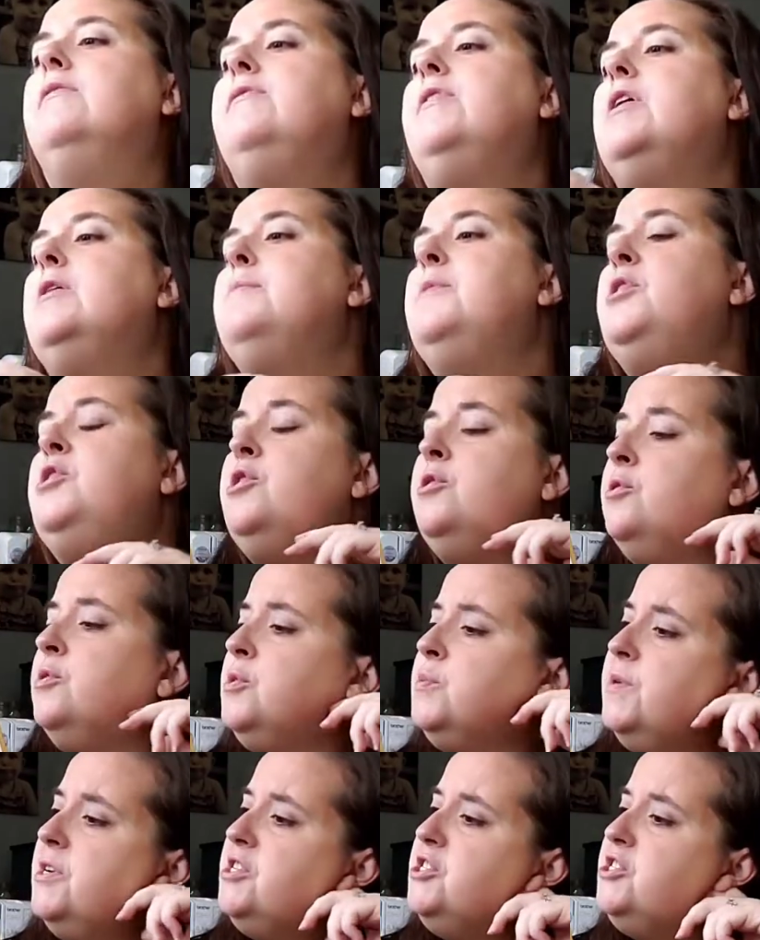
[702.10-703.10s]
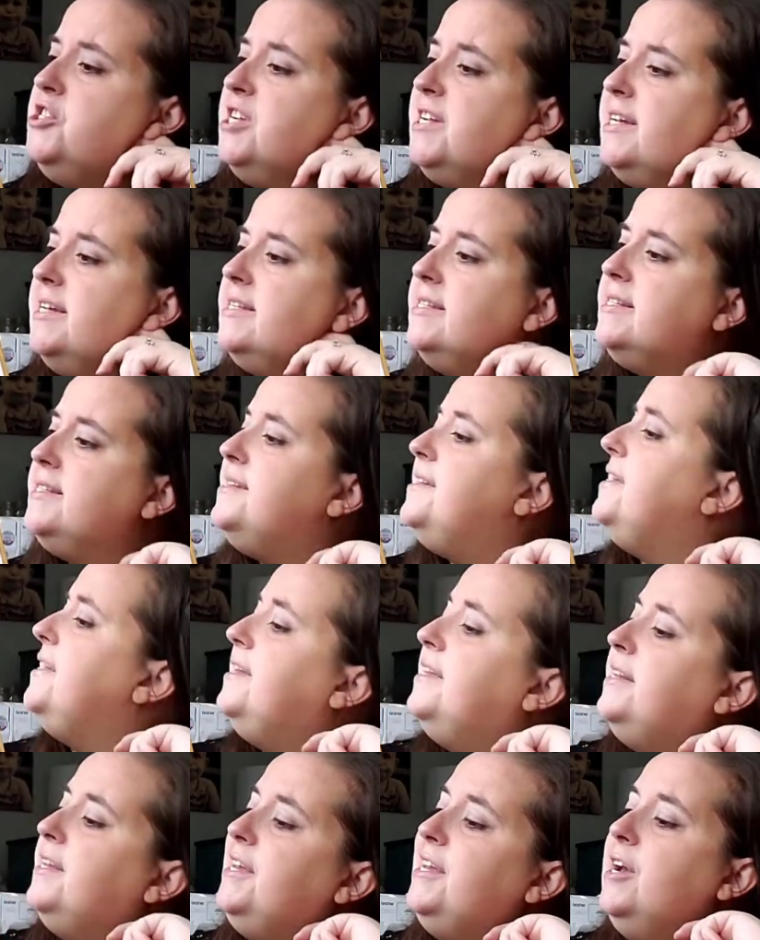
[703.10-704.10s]
Farmer knows what chickens
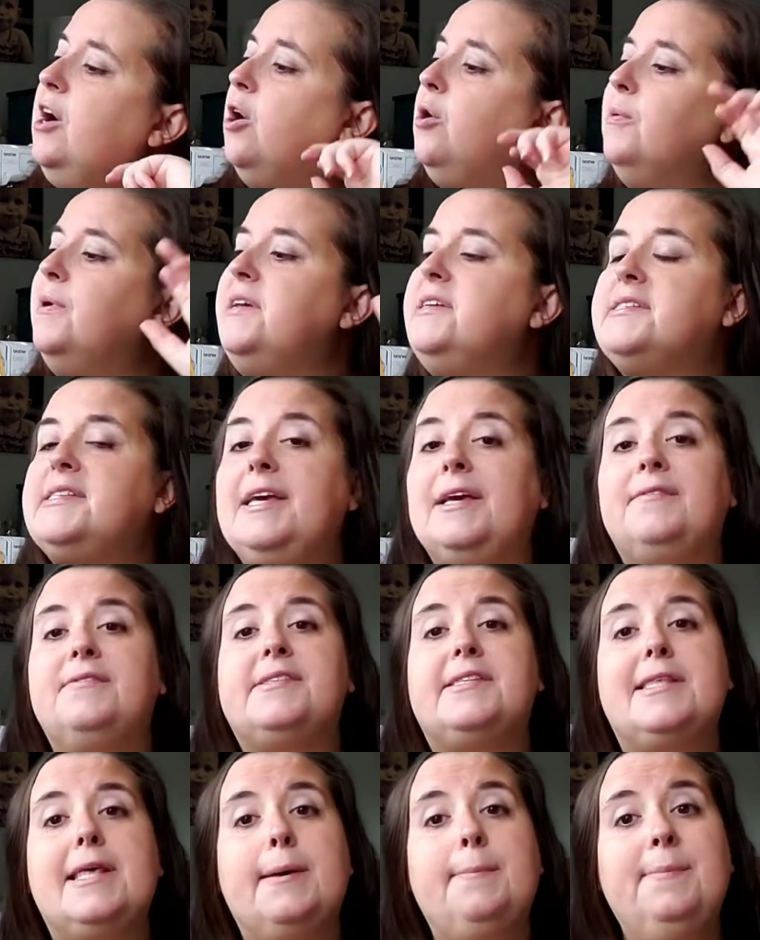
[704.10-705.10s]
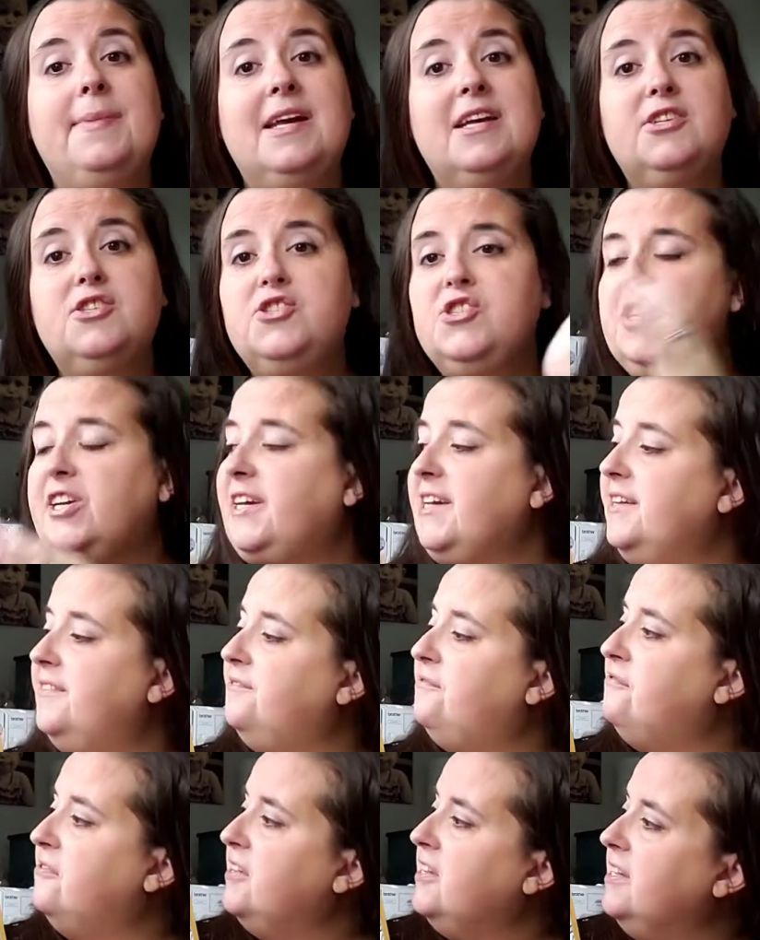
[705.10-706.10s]
need. He always gives them chicken
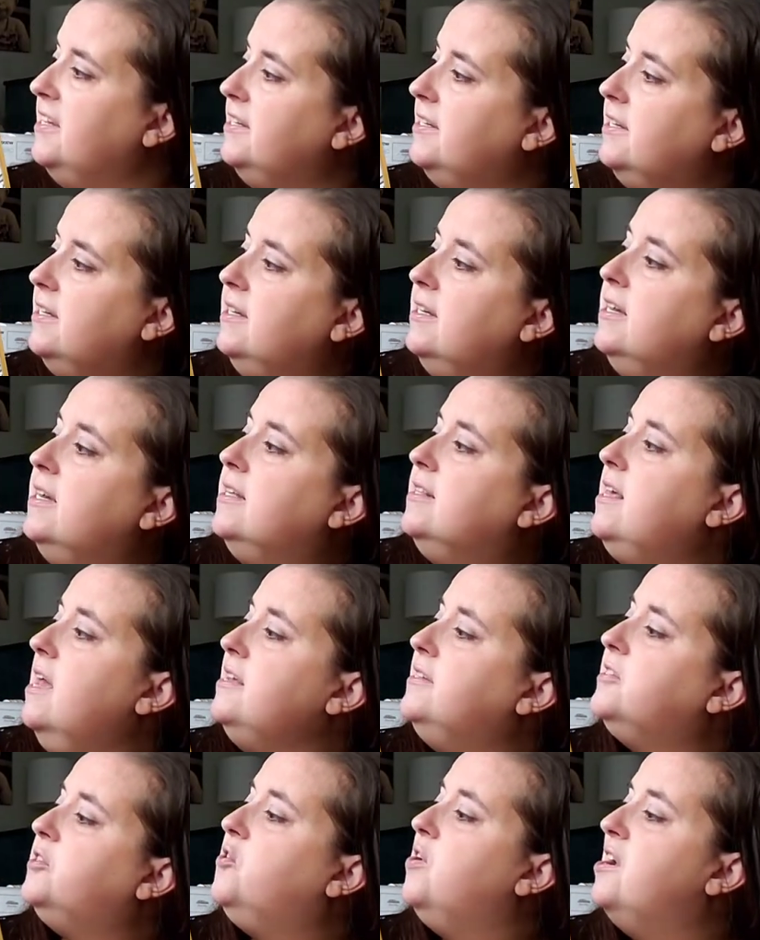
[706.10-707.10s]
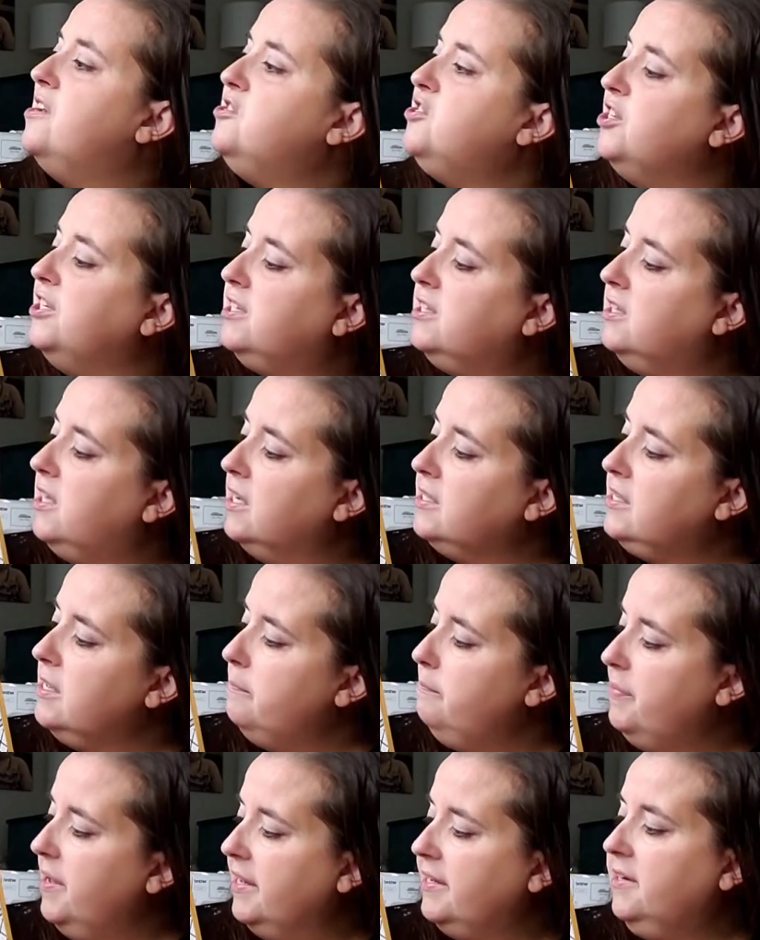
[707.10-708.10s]
feed. They scratch and cluck
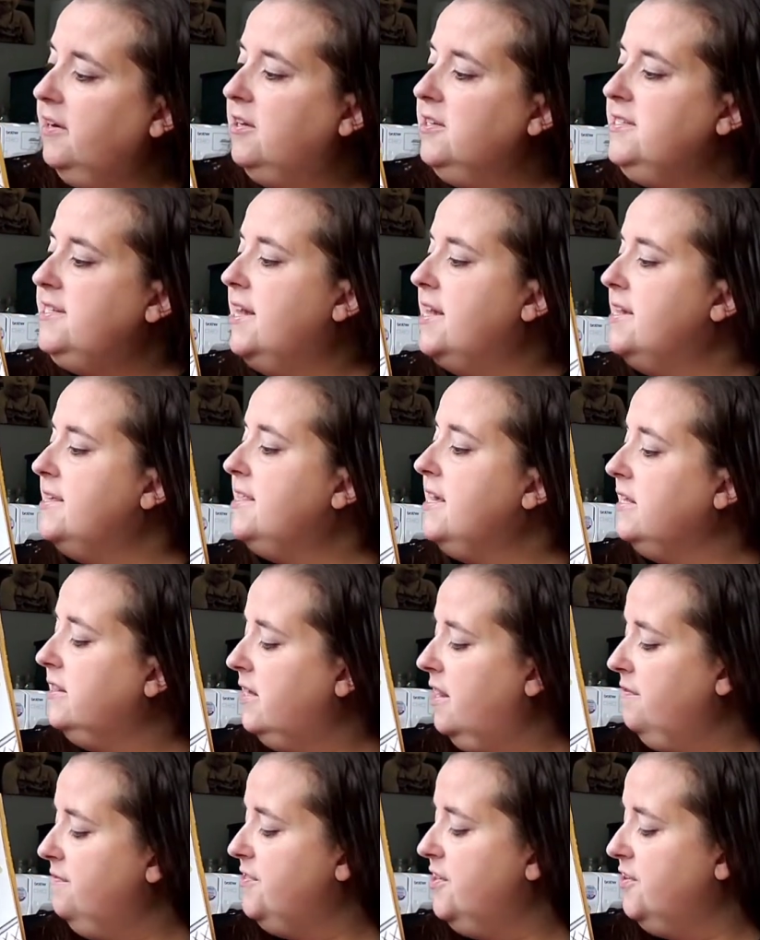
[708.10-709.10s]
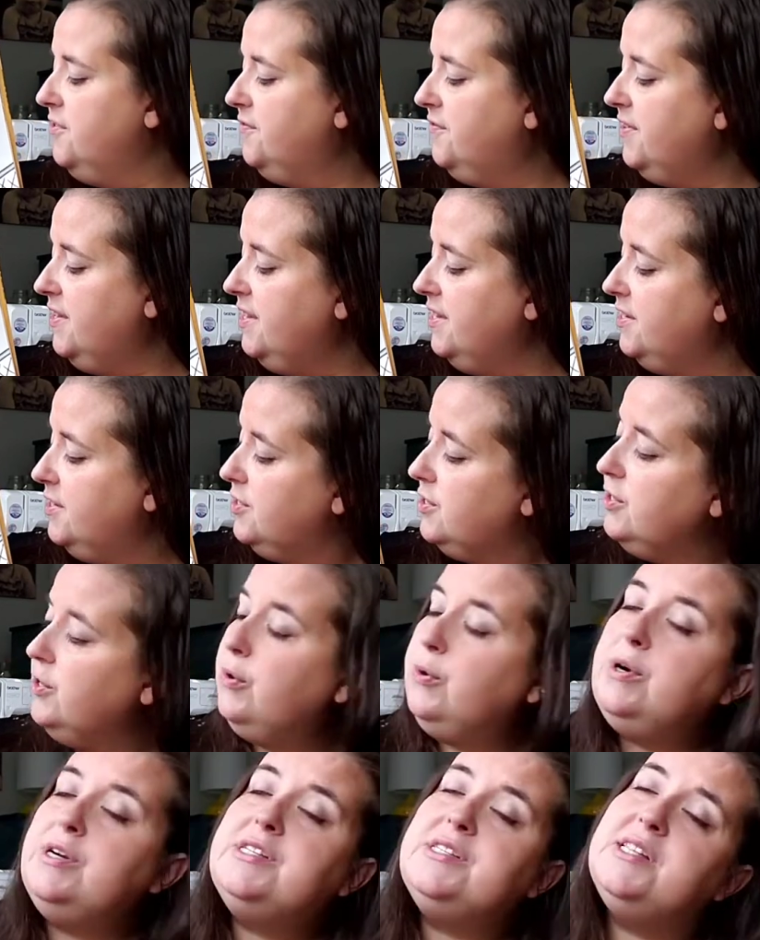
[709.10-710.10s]
and peck all day. They love their feed. The
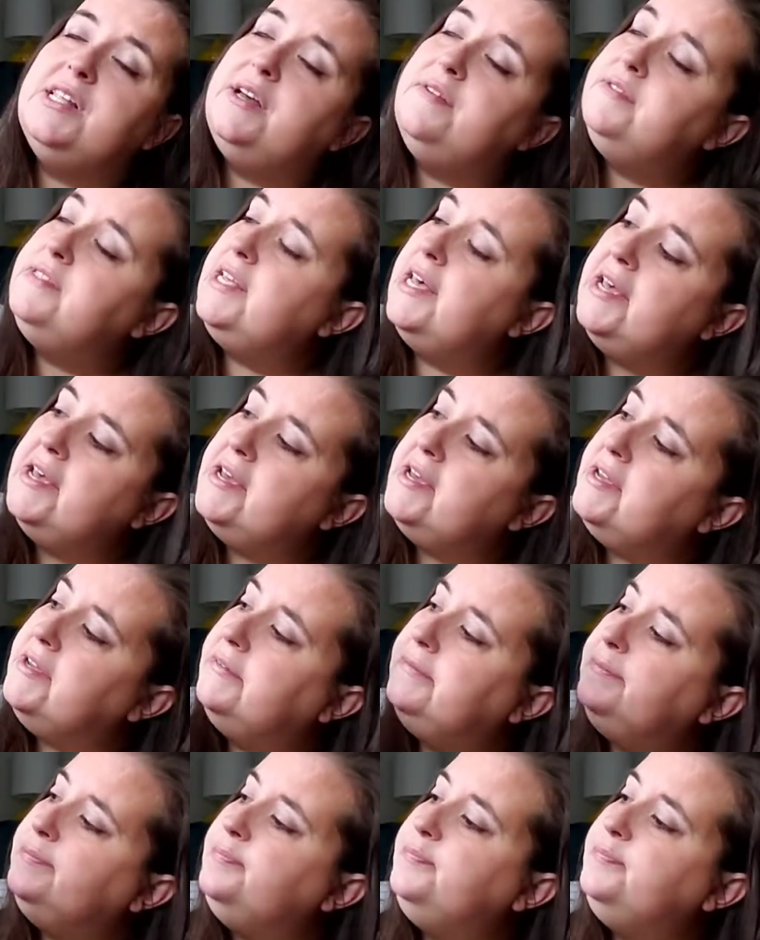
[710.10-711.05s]
horse loves hay.